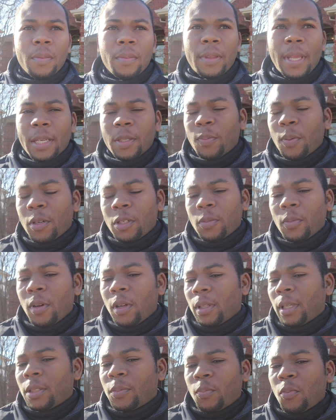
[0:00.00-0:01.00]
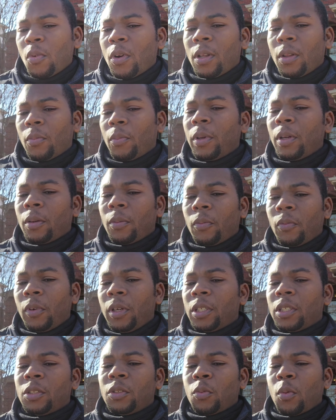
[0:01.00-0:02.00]
that's first of all, that's one of the real
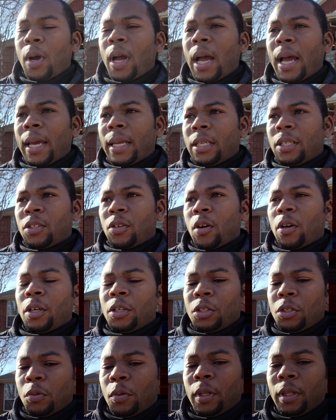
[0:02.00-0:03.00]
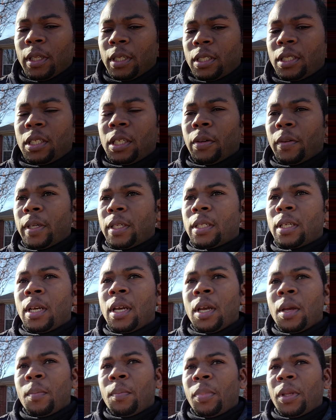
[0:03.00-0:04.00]
reasons why I started doing this series
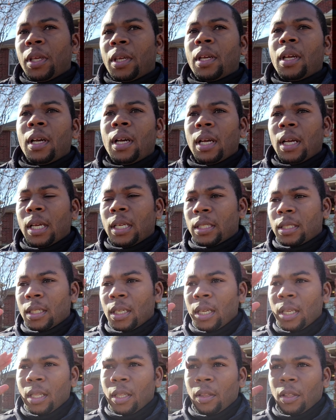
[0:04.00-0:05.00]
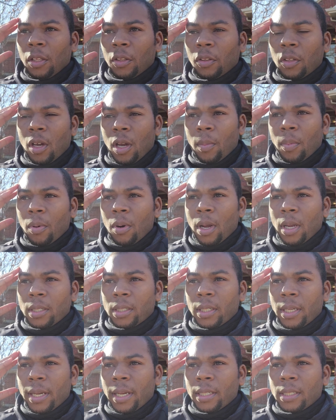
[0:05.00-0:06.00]
because the thought
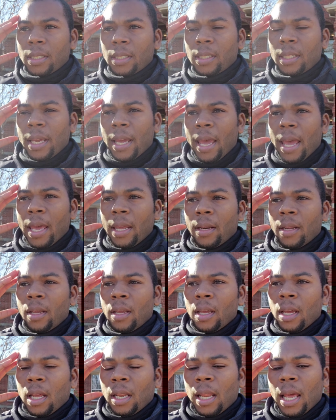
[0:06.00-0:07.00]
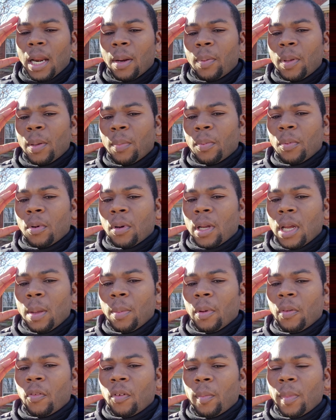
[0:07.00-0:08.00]
process that a lot of people
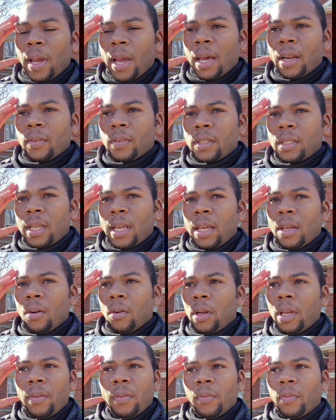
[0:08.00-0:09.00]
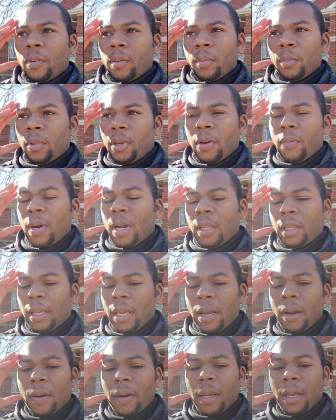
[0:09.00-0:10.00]
coming from out of state or even from around the
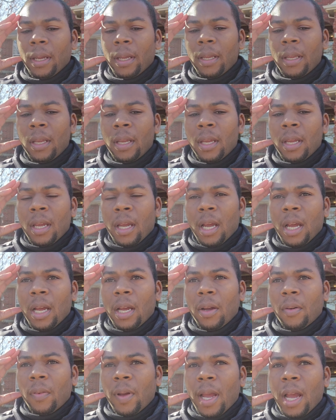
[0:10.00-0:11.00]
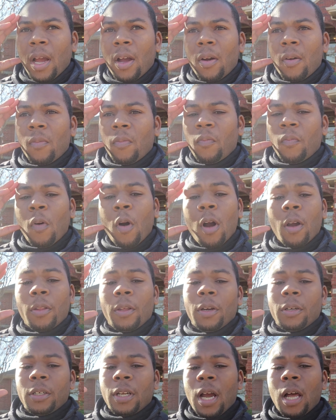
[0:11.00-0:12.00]
area of how far
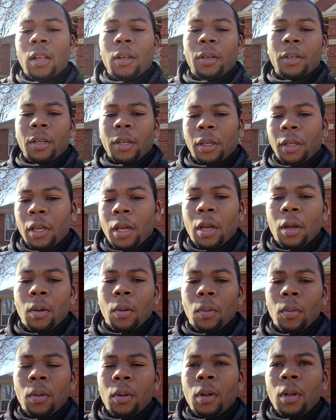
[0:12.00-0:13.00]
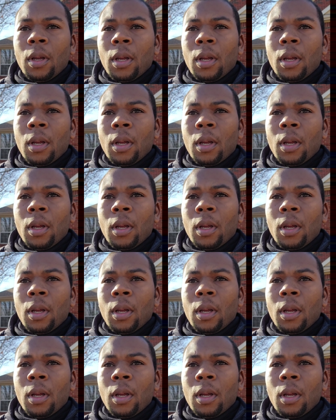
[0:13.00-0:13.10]
their dollar could go,